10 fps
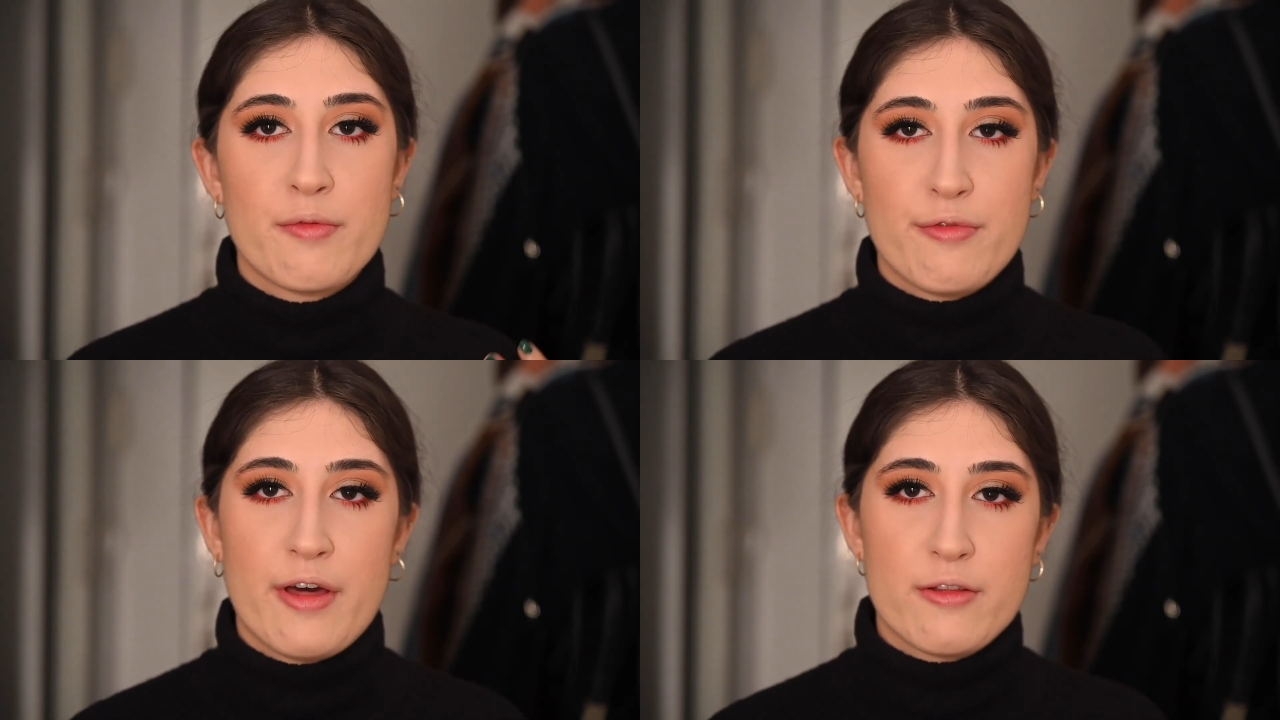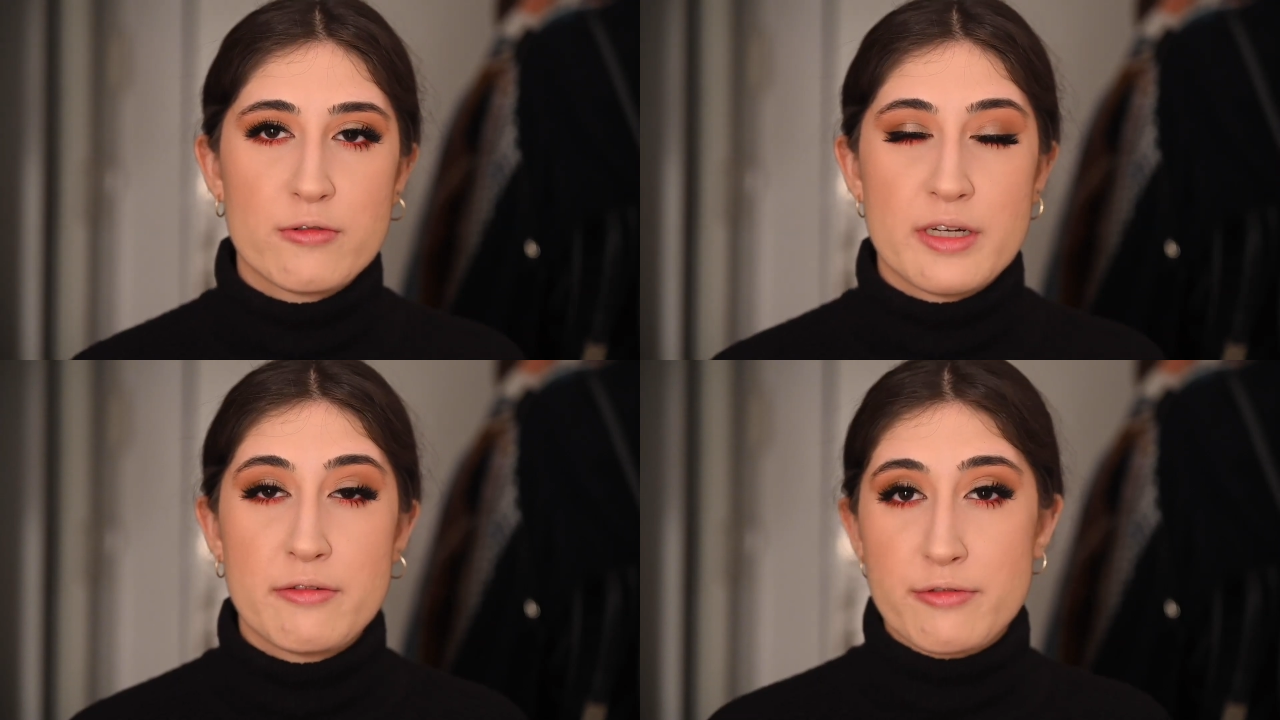
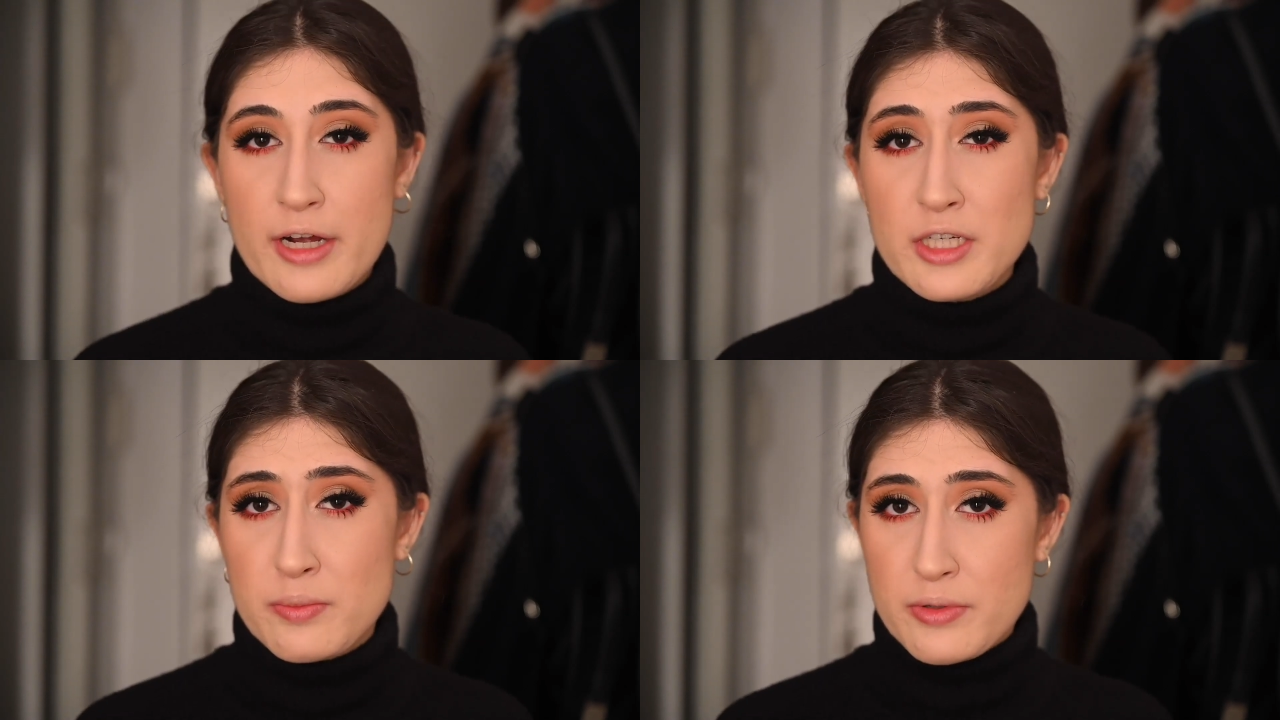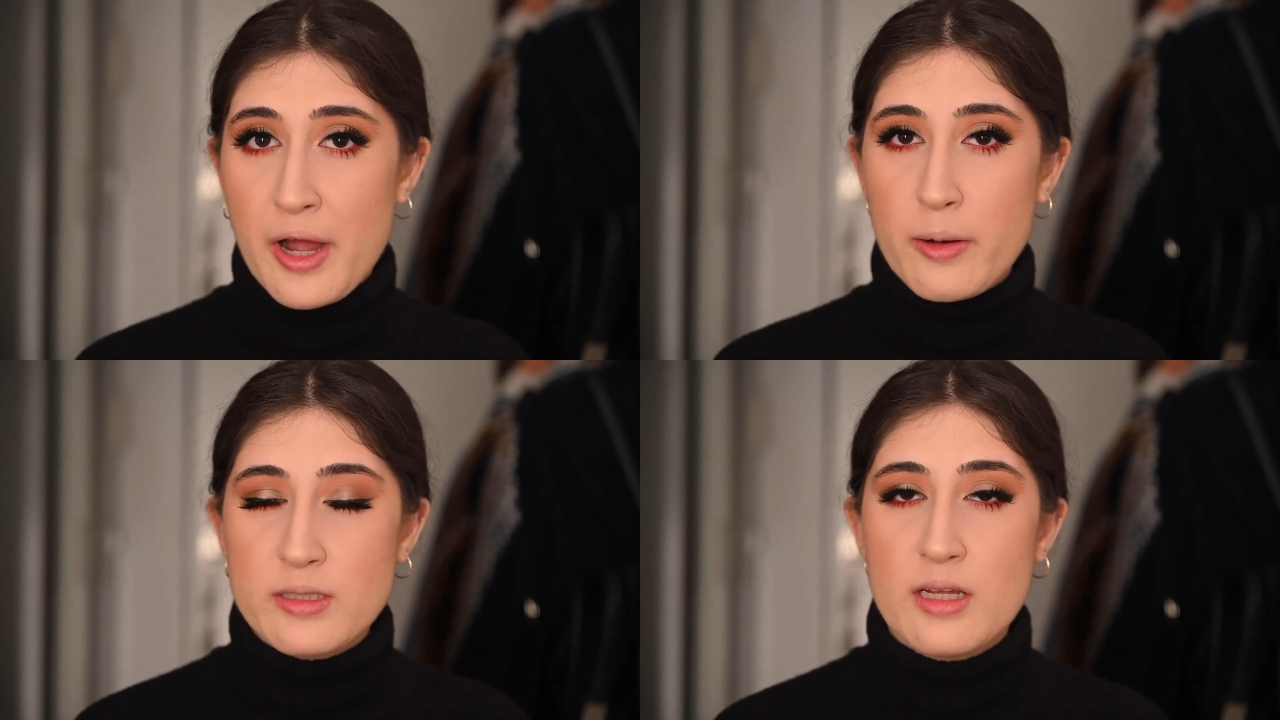feathery fresh
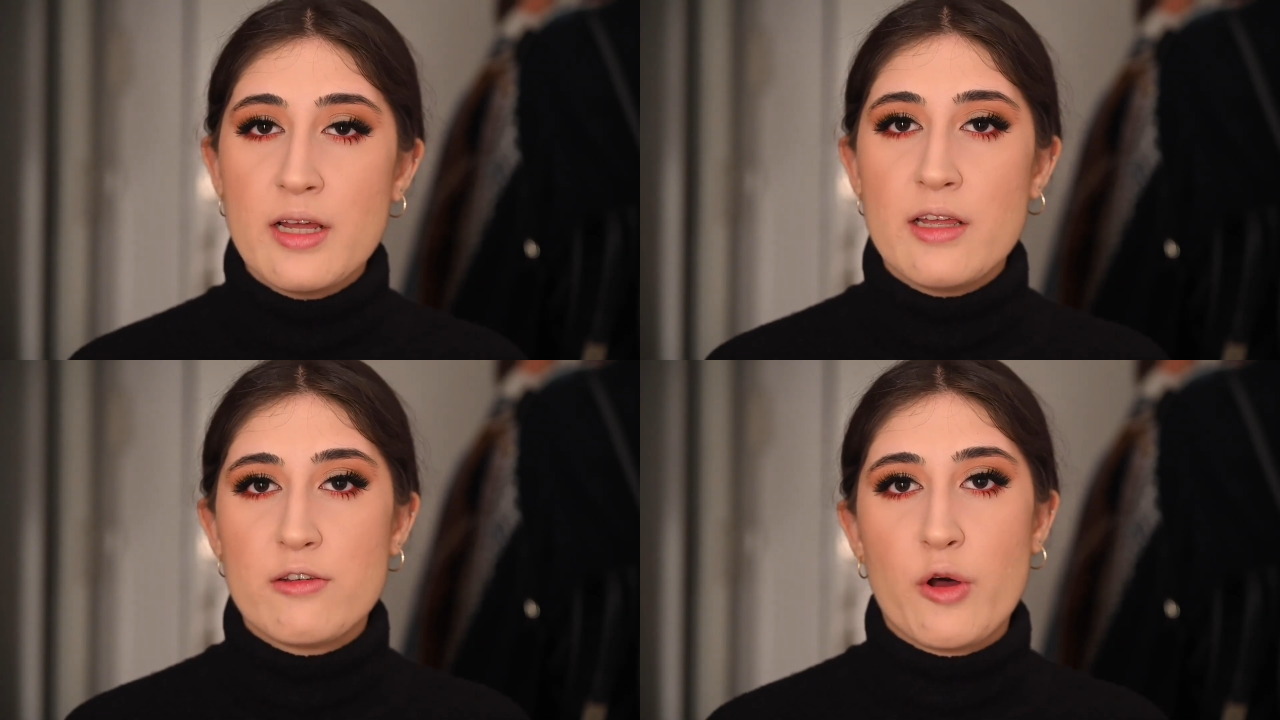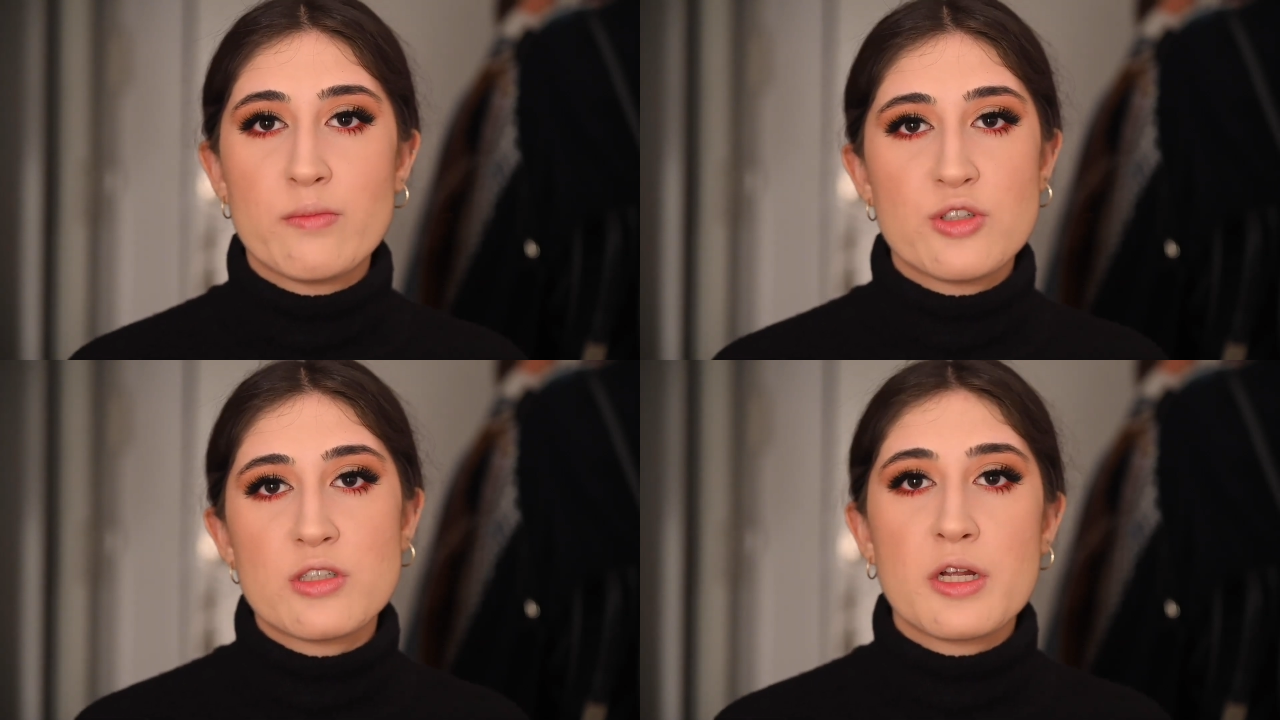brows, so
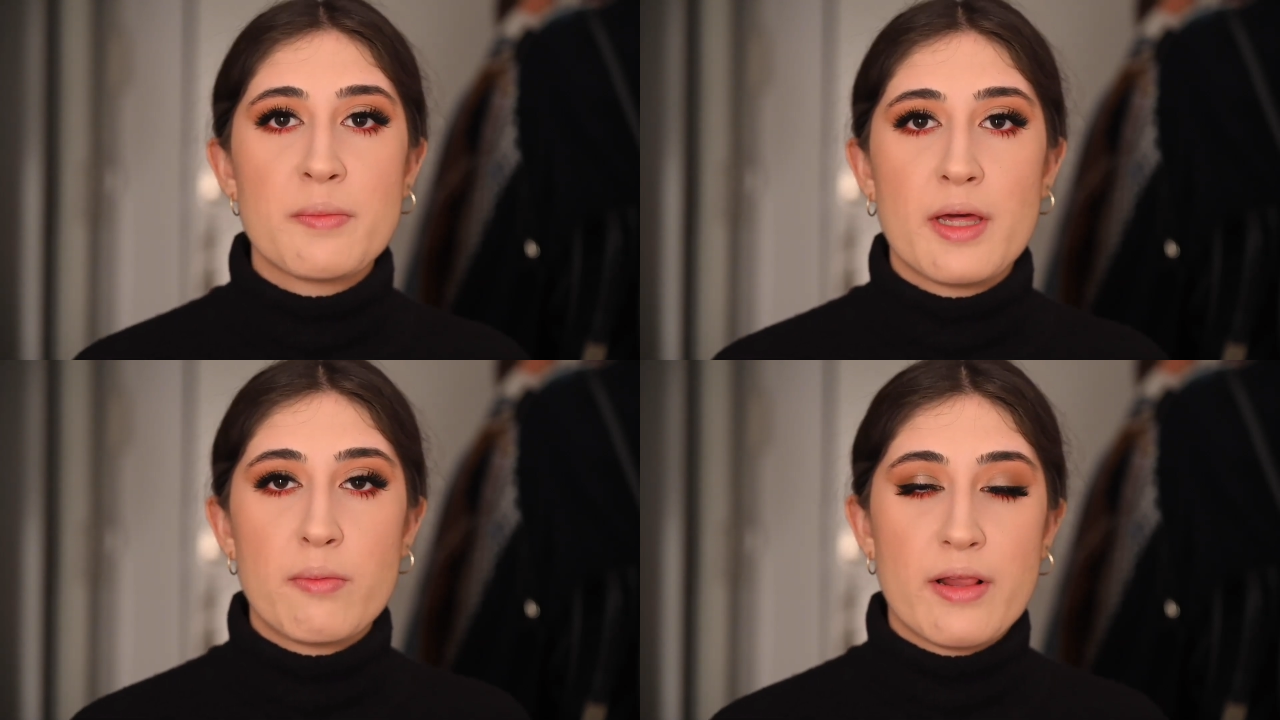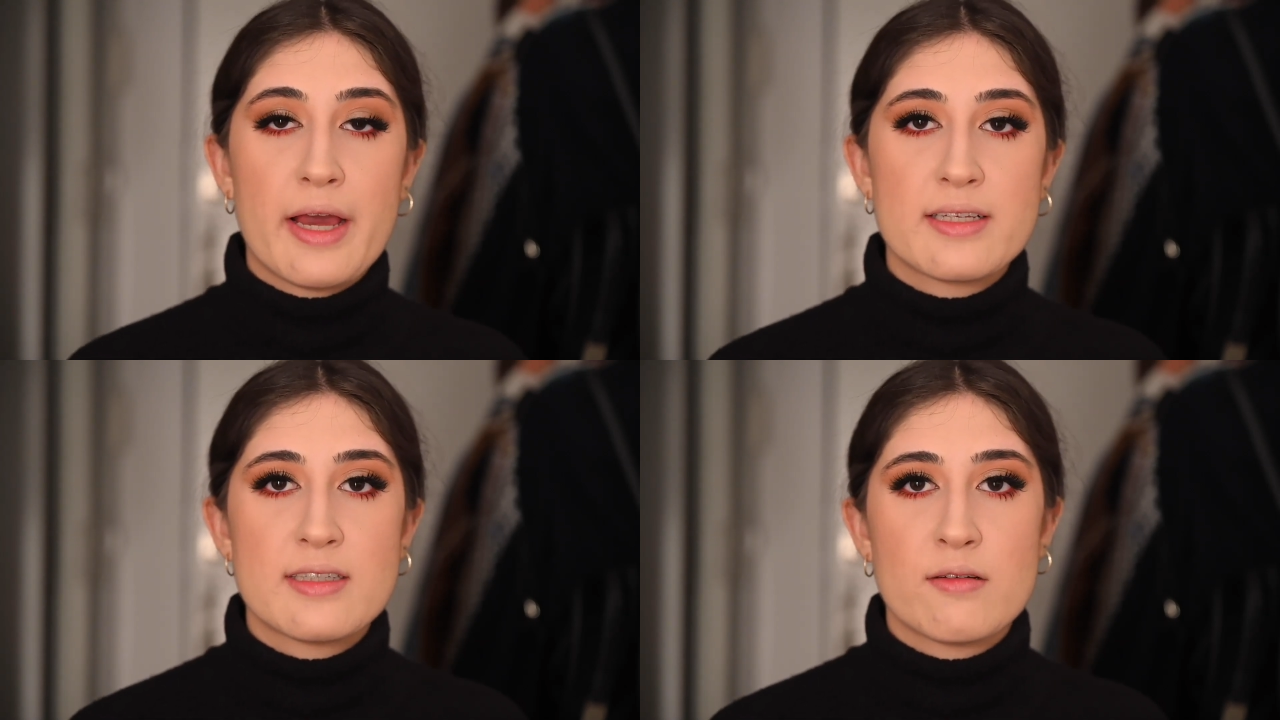I'm just going to be
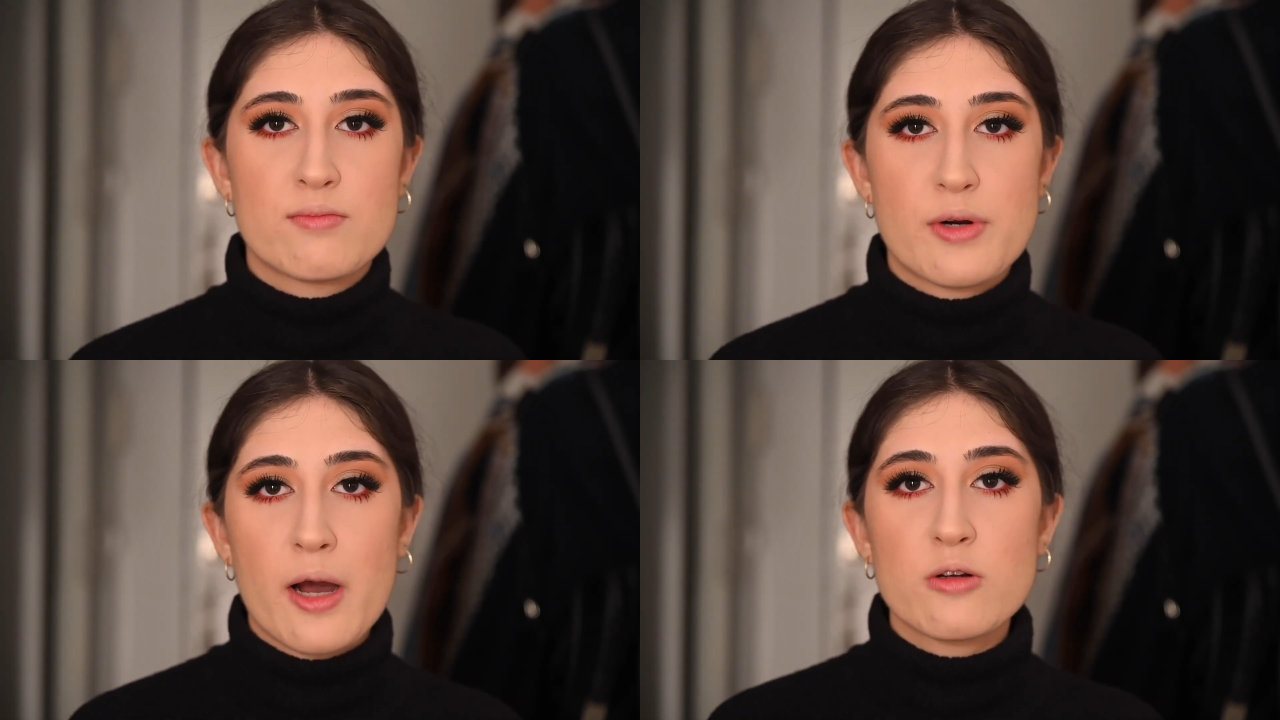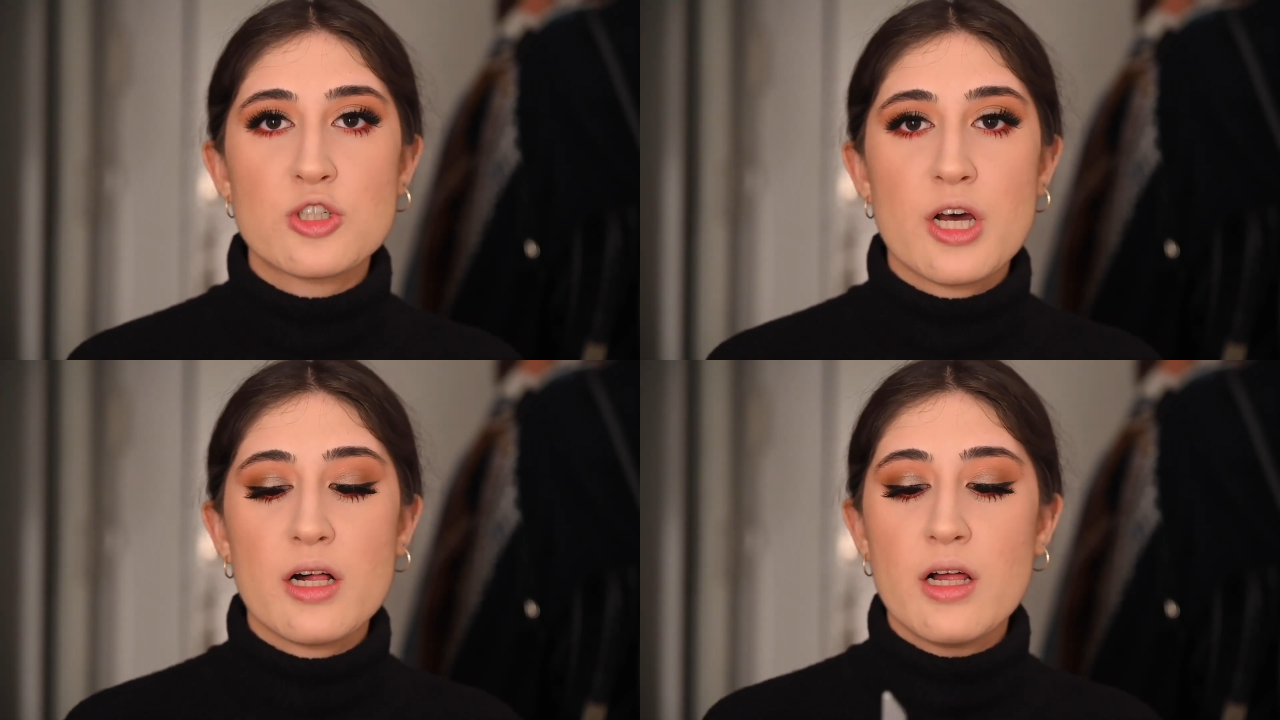applying some brow
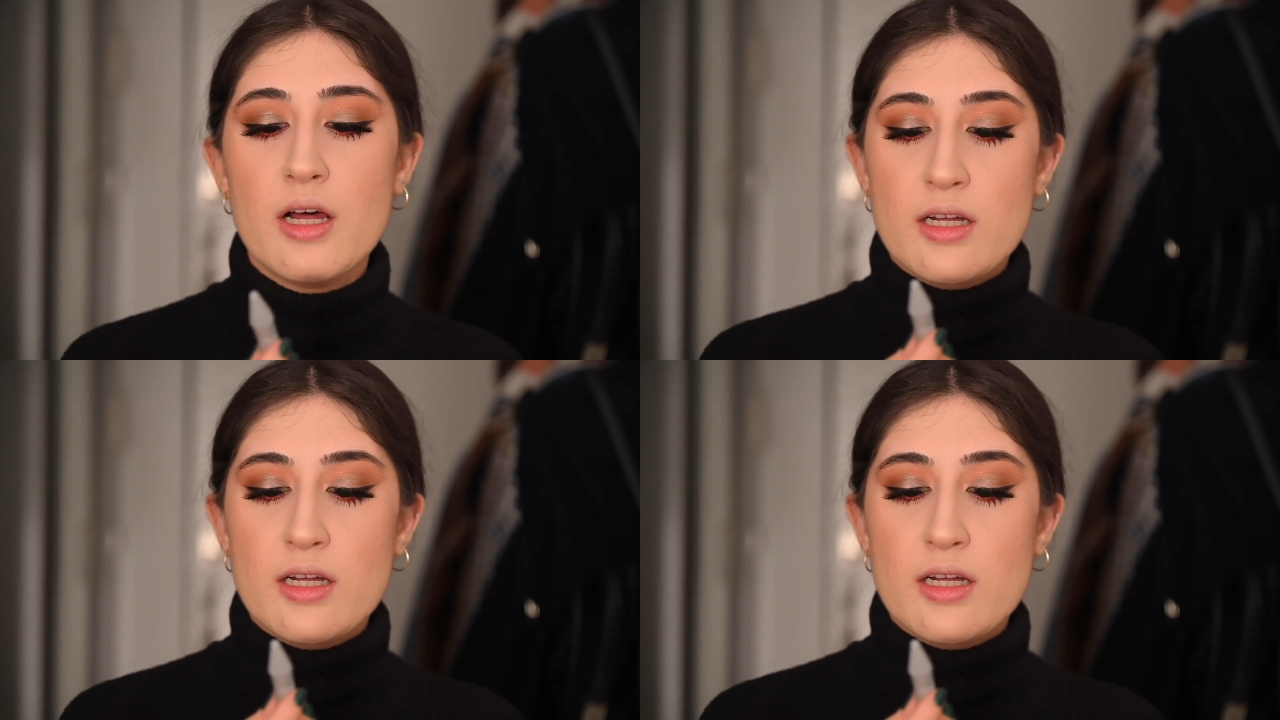gel.